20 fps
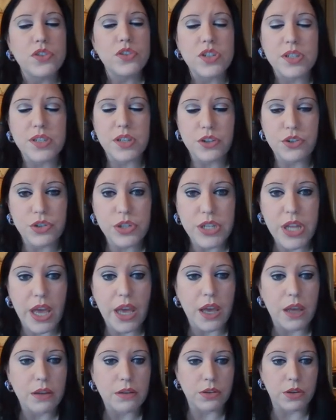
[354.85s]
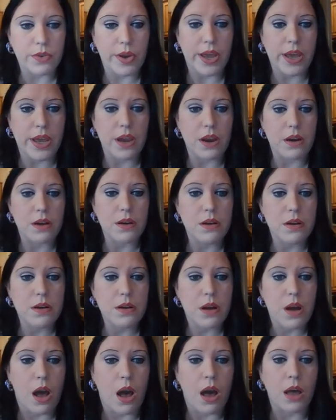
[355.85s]
Just understand, look right here,
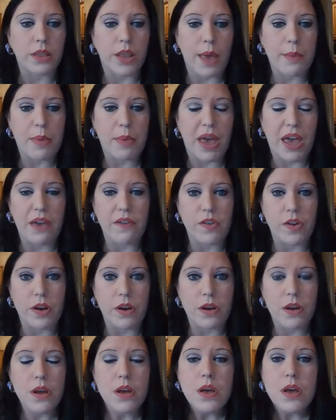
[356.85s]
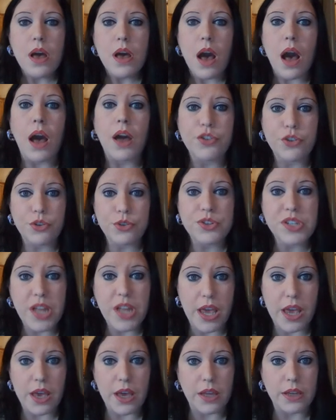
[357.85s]
online behavior.
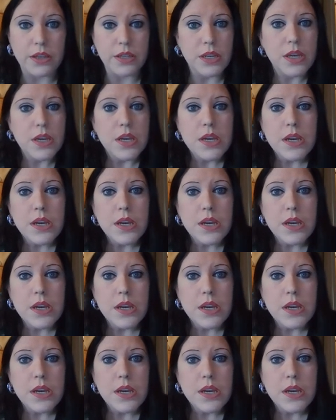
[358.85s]
Understand